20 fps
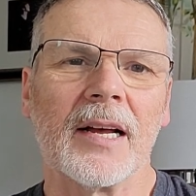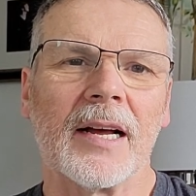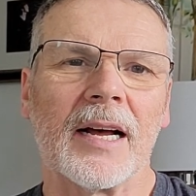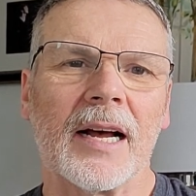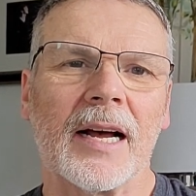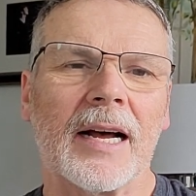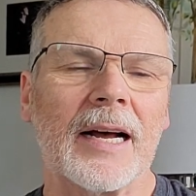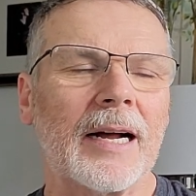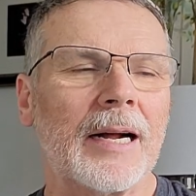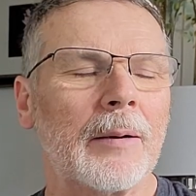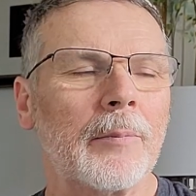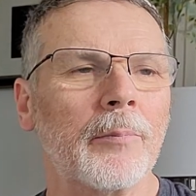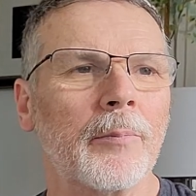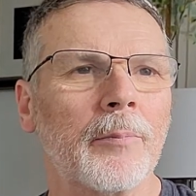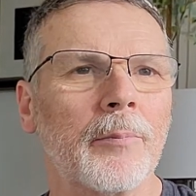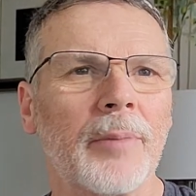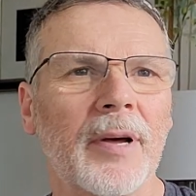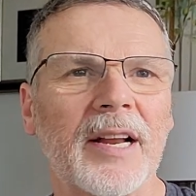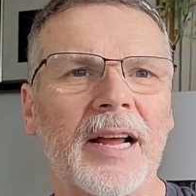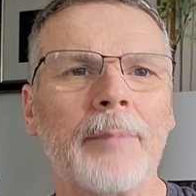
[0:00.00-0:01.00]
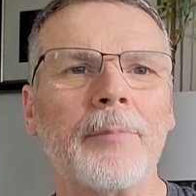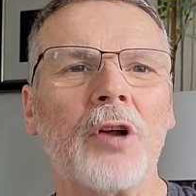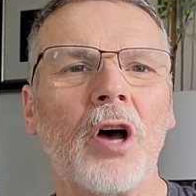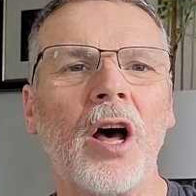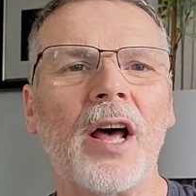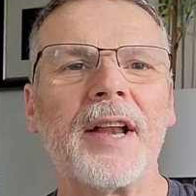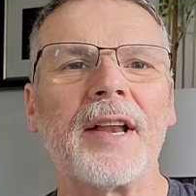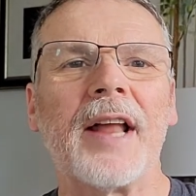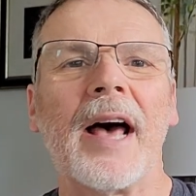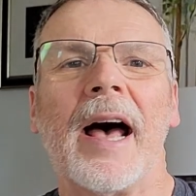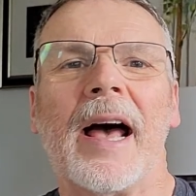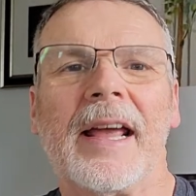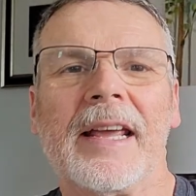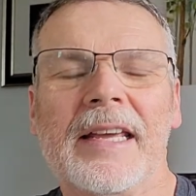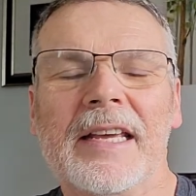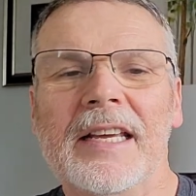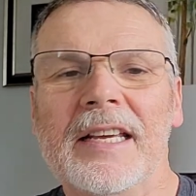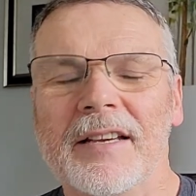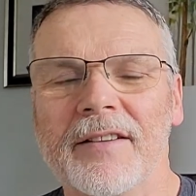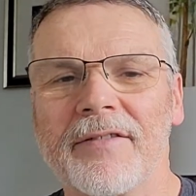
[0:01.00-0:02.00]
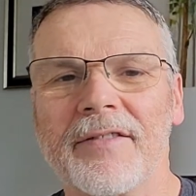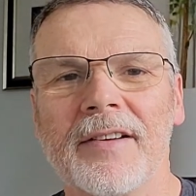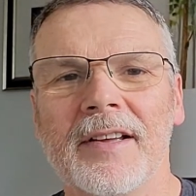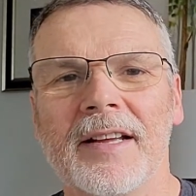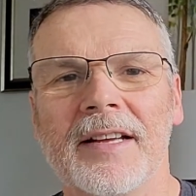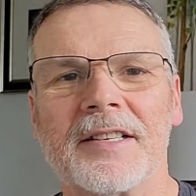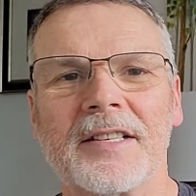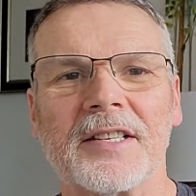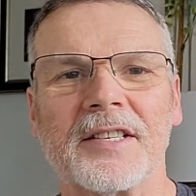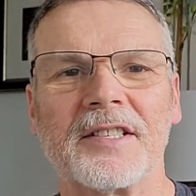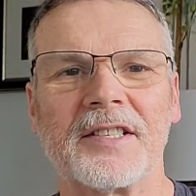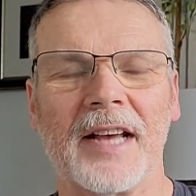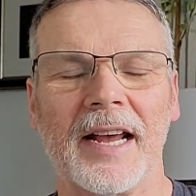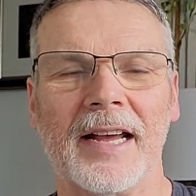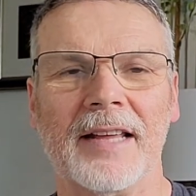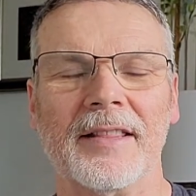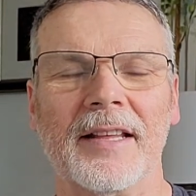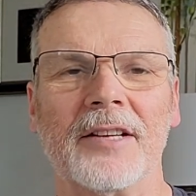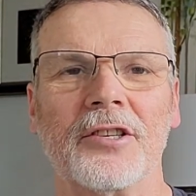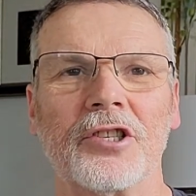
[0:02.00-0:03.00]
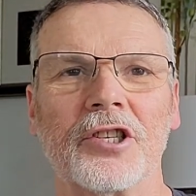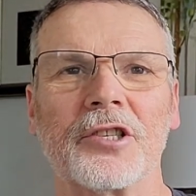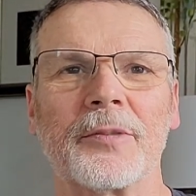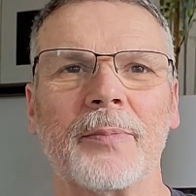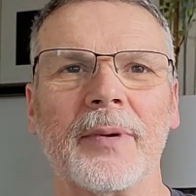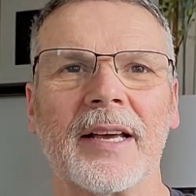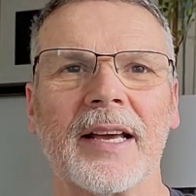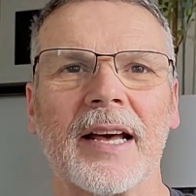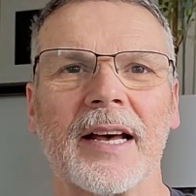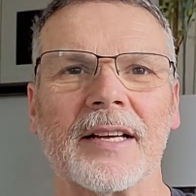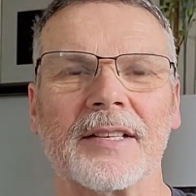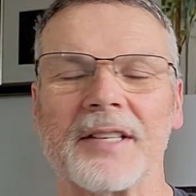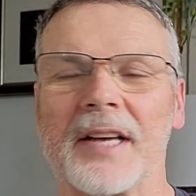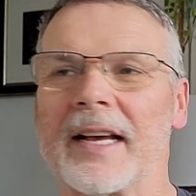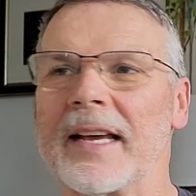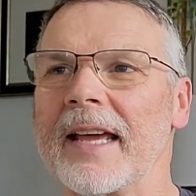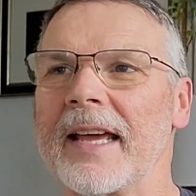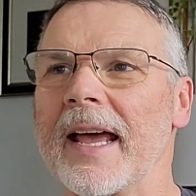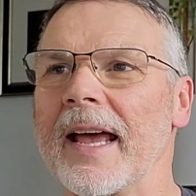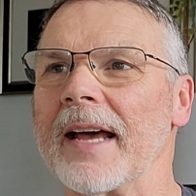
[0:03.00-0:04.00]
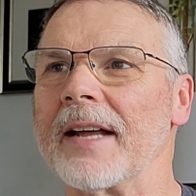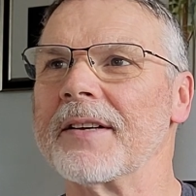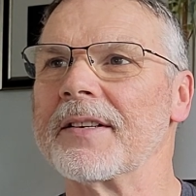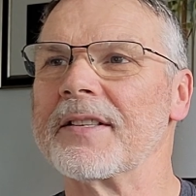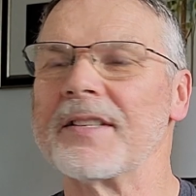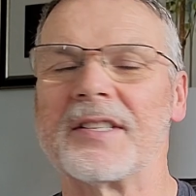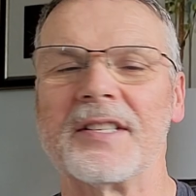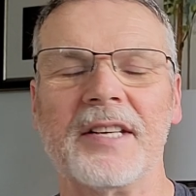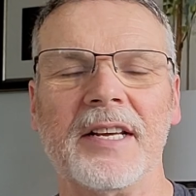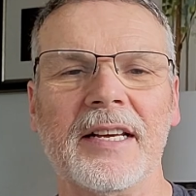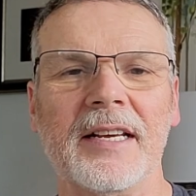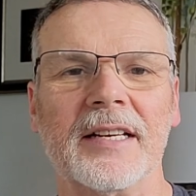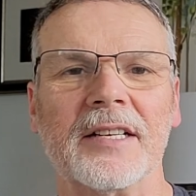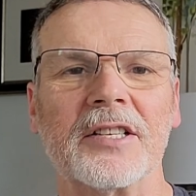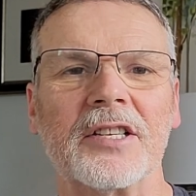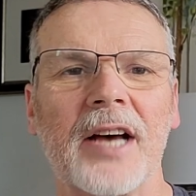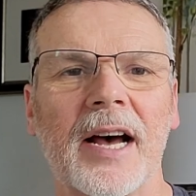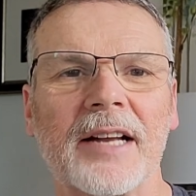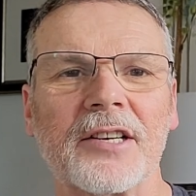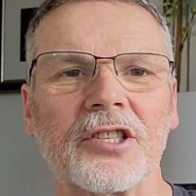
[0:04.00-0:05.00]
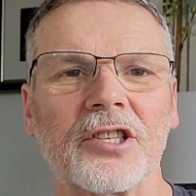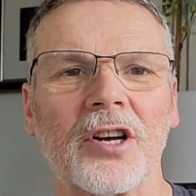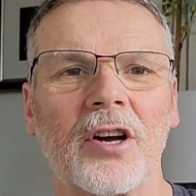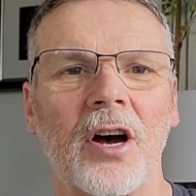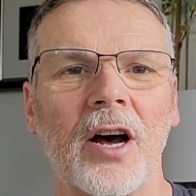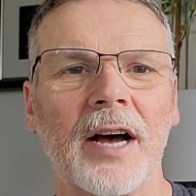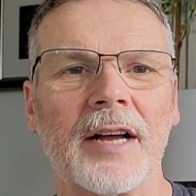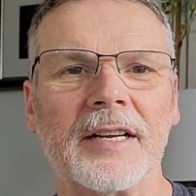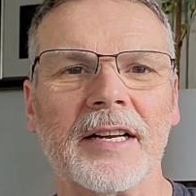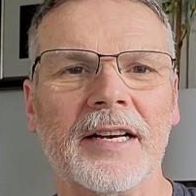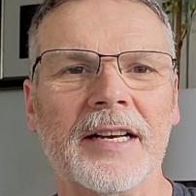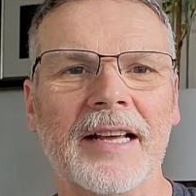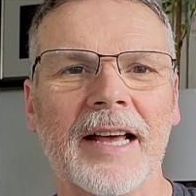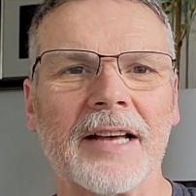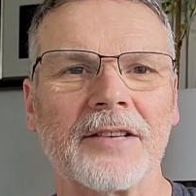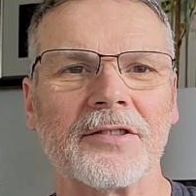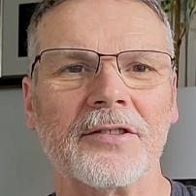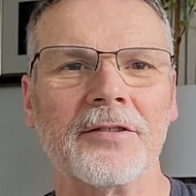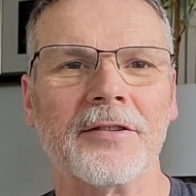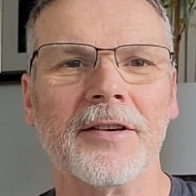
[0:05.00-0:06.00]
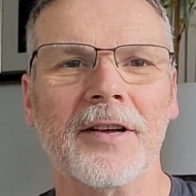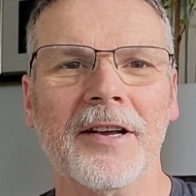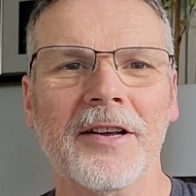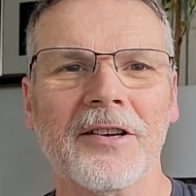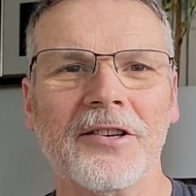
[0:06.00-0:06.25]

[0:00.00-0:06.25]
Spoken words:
but I'm not naive to say that just because I can't see and touch God and he hasn't